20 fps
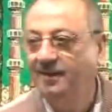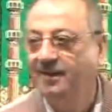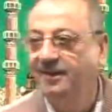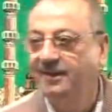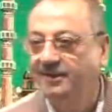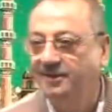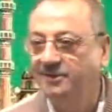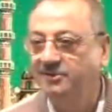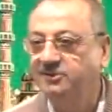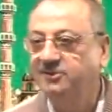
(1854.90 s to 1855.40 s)

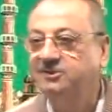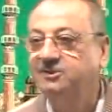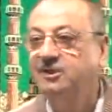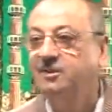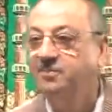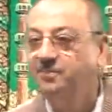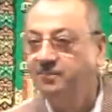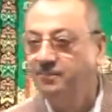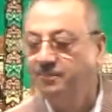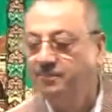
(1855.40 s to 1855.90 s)
This is a
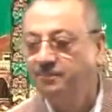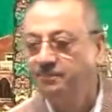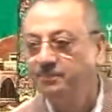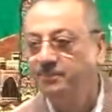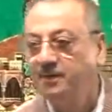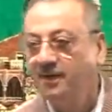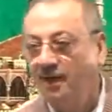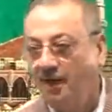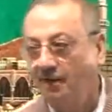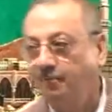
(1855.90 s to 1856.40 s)

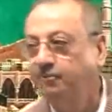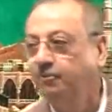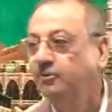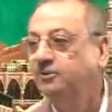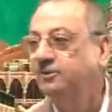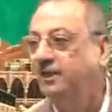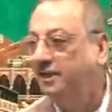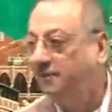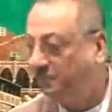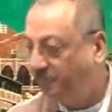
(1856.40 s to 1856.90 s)
harfu
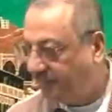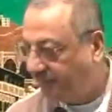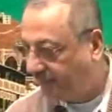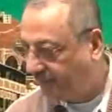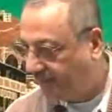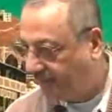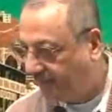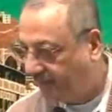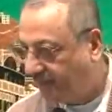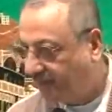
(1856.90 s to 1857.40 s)
Tanbi,
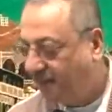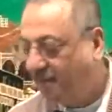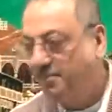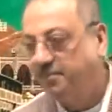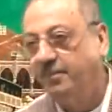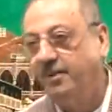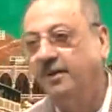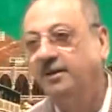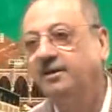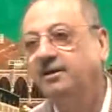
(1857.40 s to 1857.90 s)

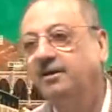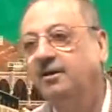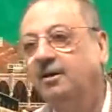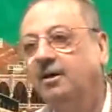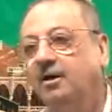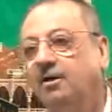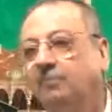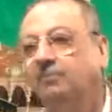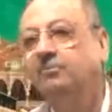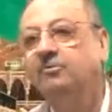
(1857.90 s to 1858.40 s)
particle
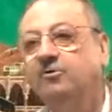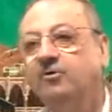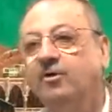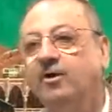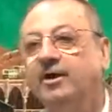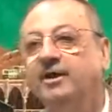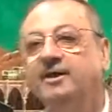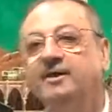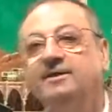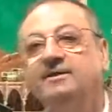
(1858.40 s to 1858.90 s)
of
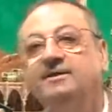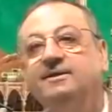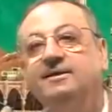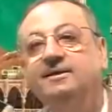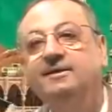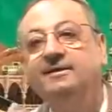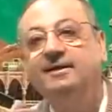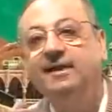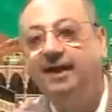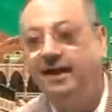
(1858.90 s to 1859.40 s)
drawing
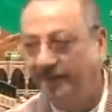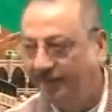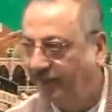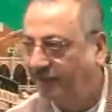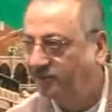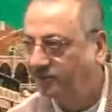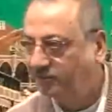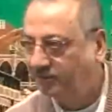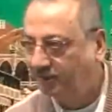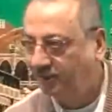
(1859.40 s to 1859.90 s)

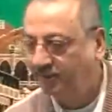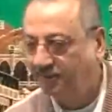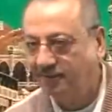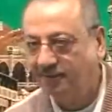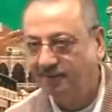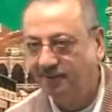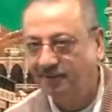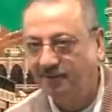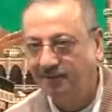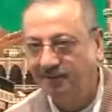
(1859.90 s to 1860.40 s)
attention.
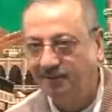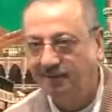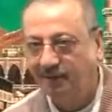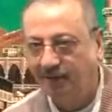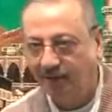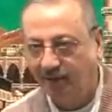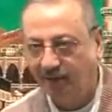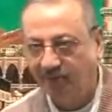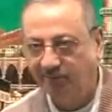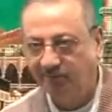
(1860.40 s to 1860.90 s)

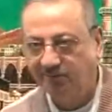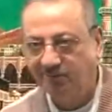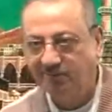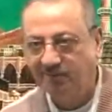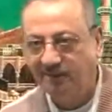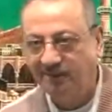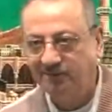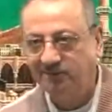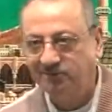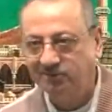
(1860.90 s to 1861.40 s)
Are you with me,
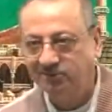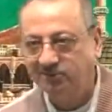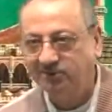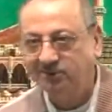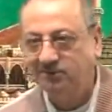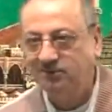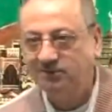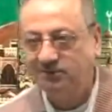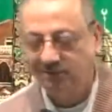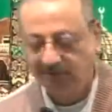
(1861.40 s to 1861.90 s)
brothers and
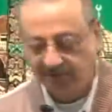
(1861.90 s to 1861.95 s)
sisters?